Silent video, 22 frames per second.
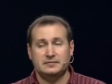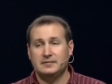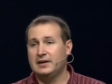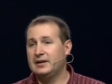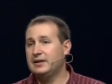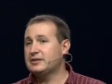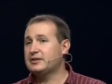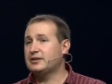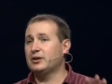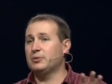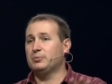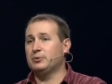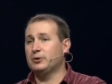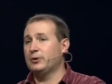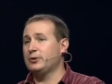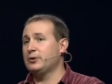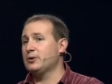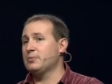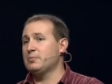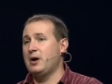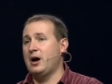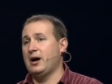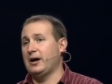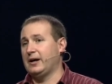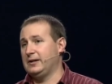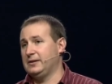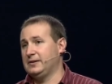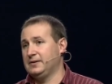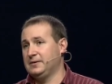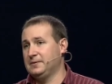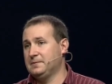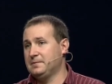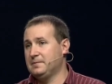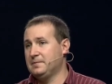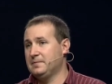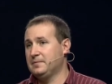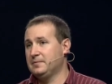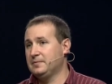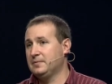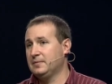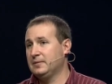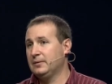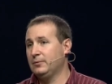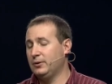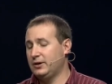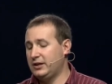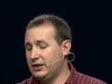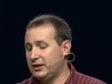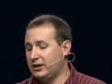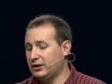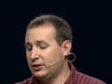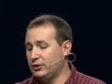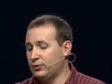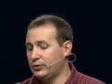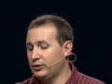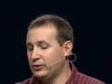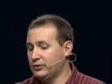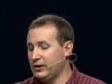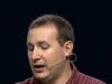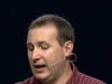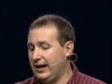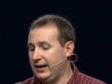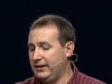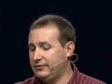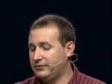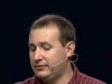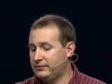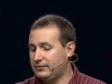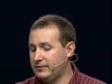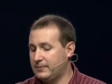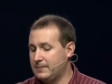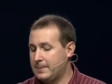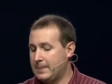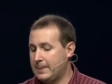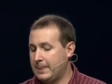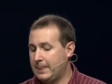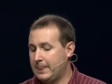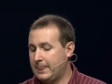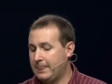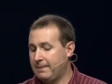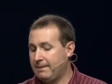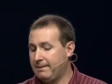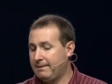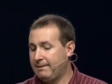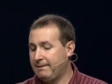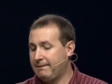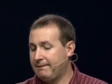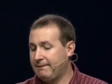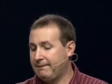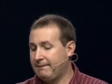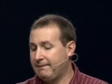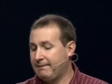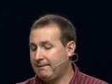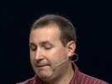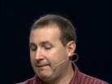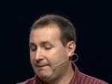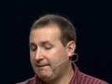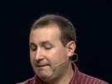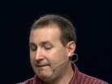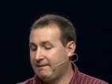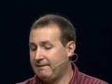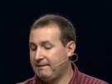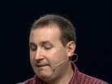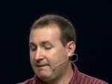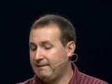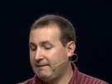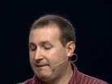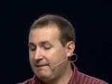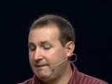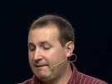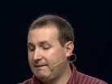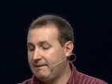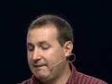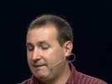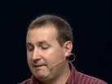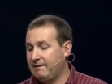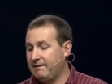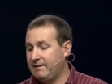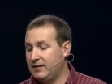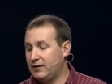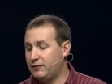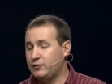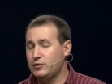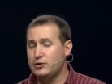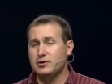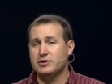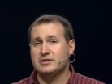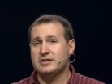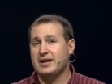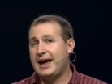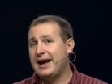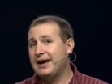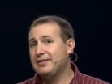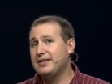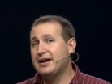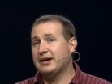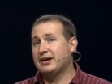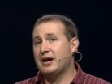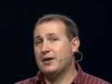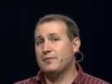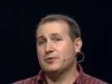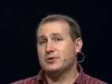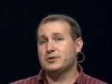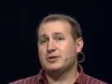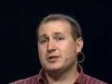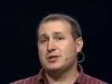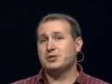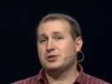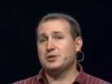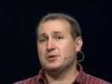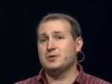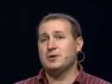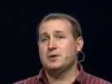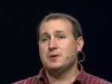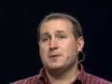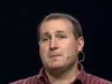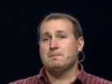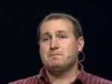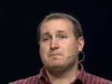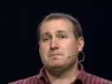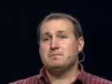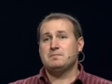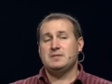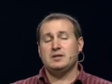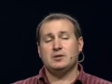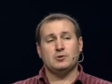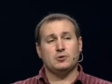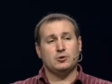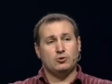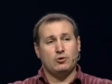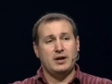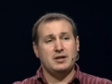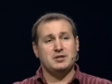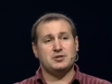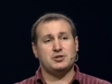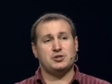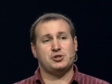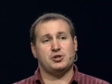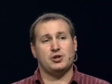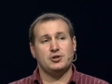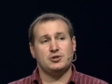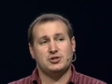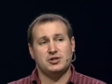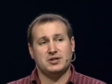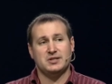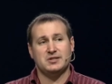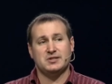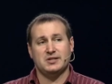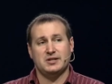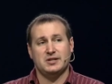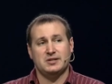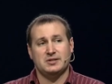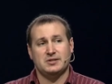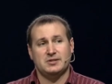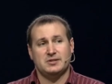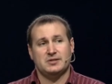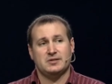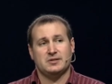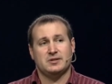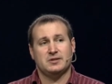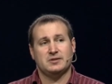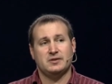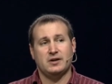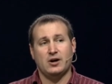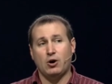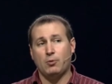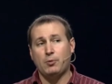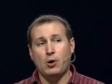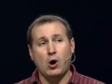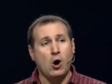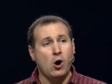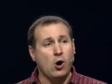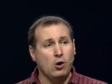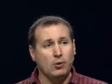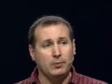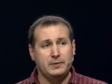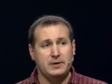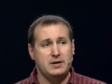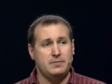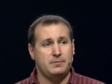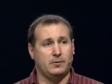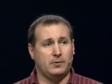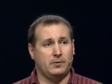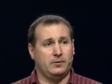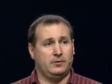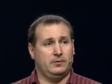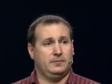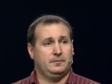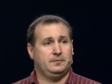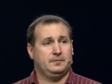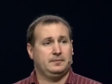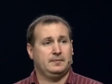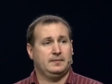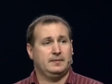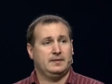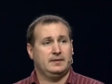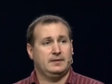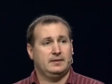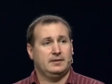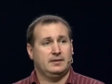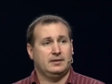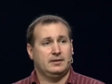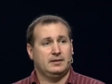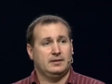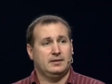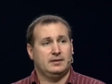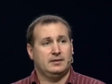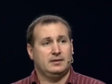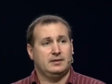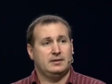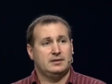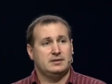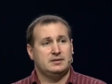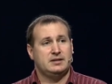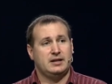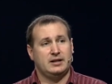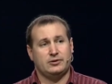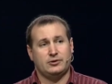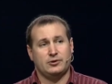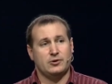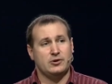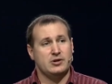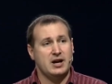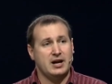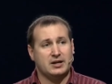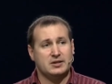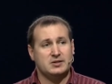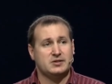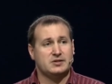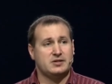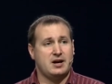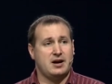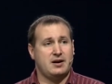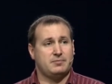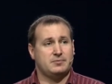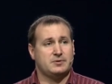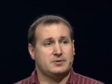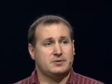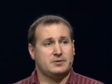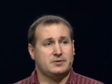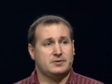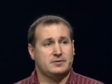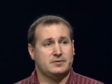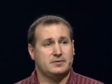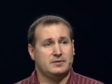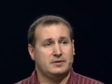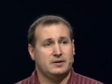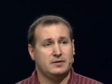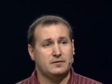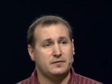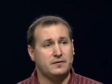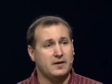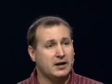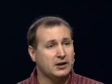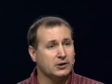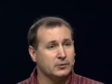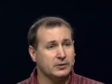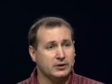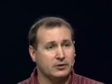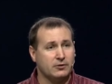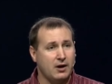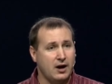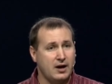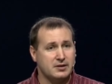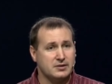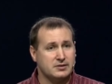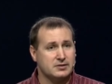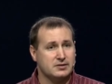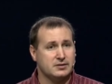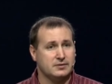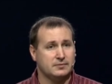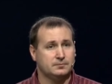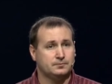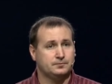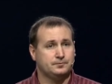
And it's going to blow your mind what He can do in your life. And if you just had that conversation, you know, Grace Church exists to help all people take their next steps in following Christ.